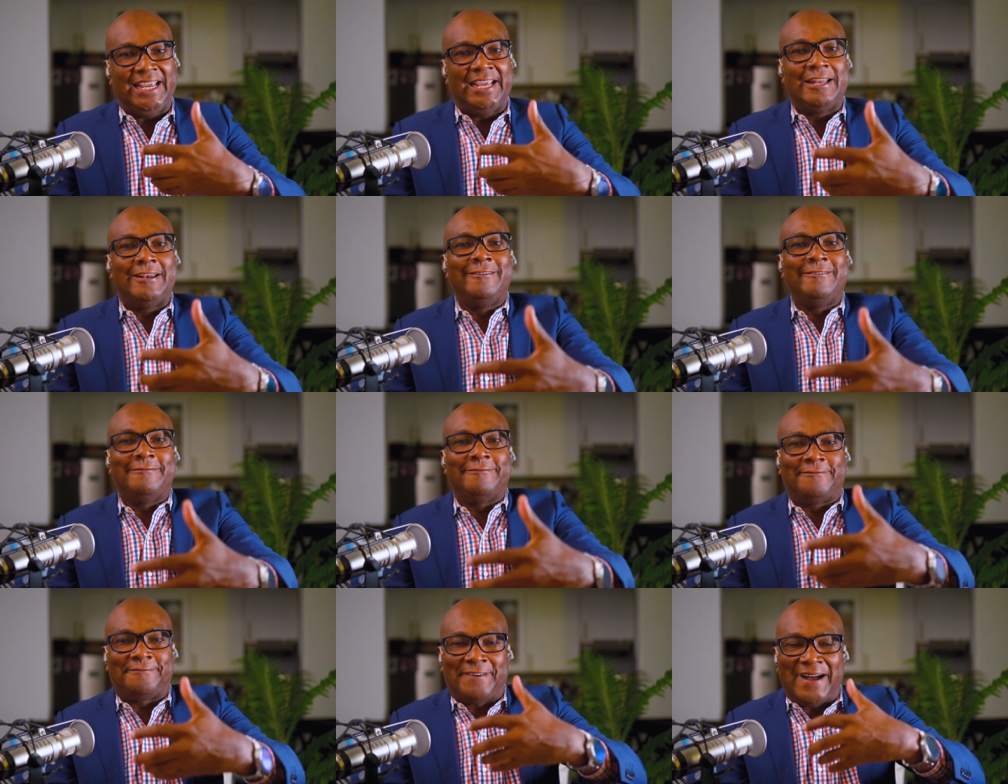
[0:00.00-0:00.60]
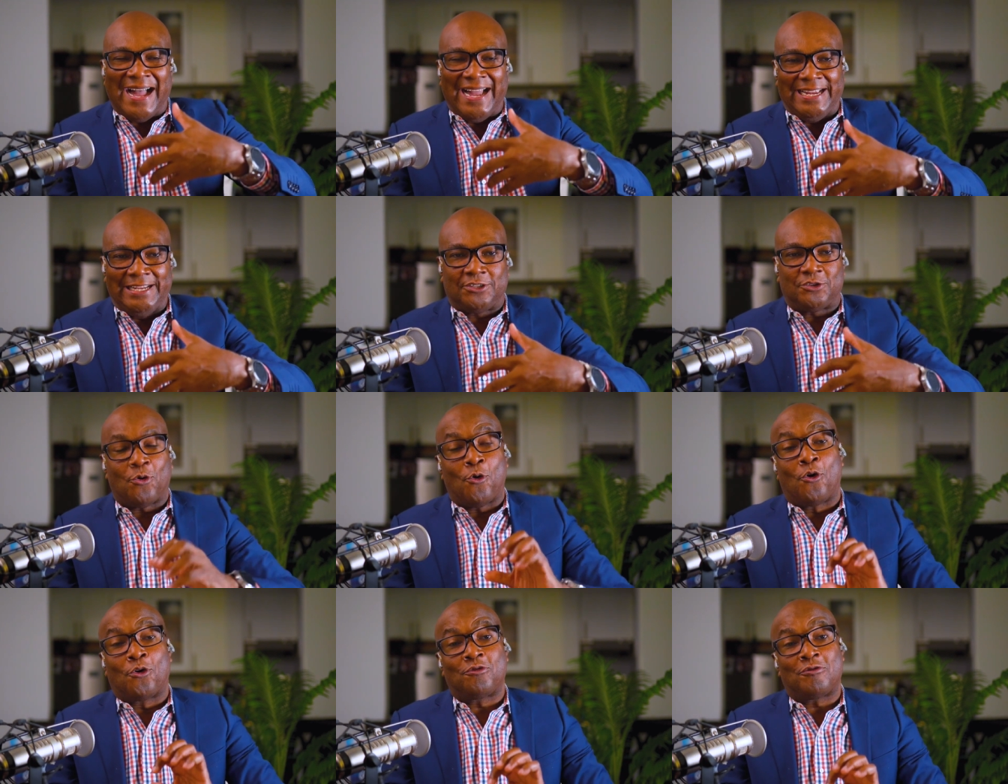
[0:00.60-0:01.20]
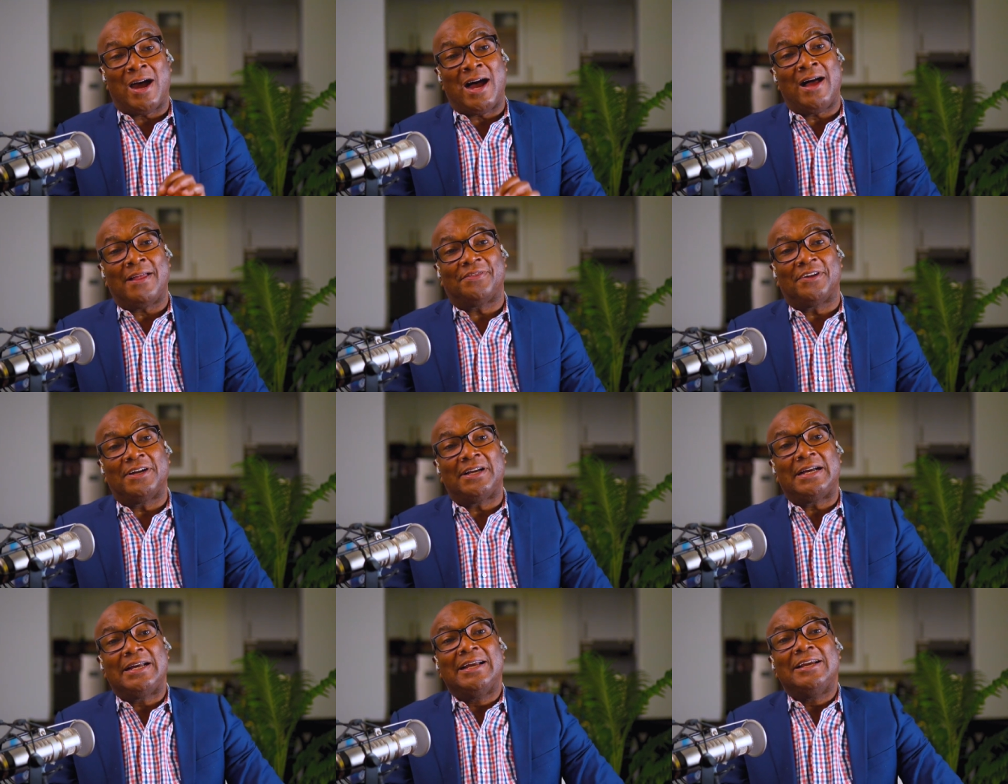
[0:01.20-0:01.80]
invite, or
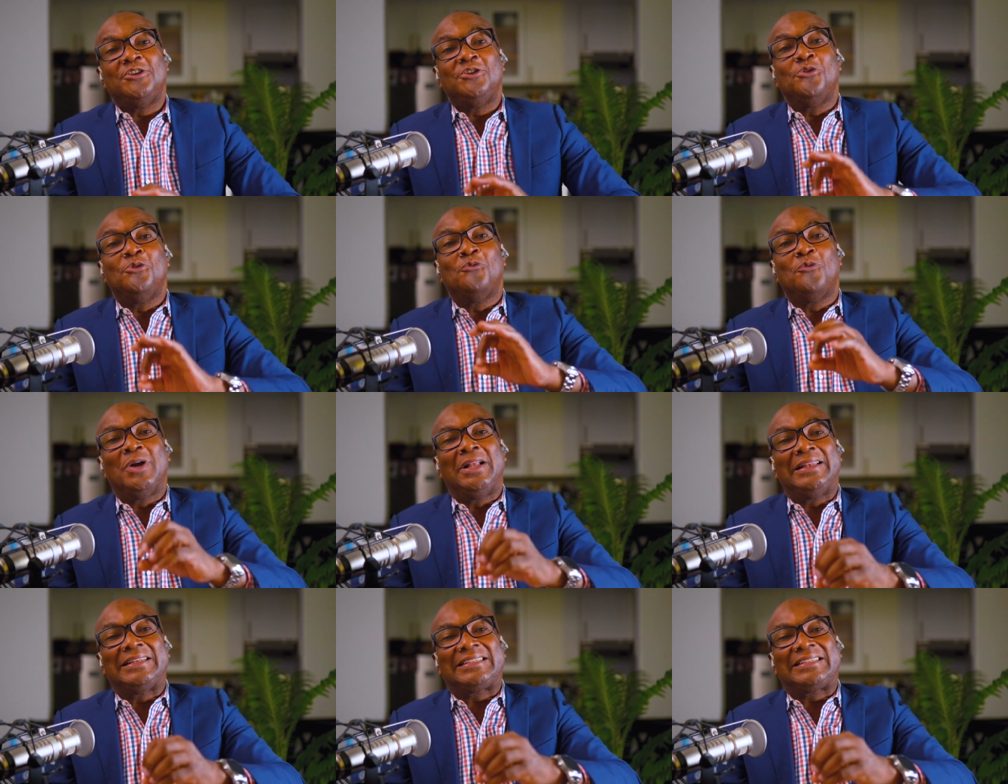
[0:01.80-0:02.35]
rather, you will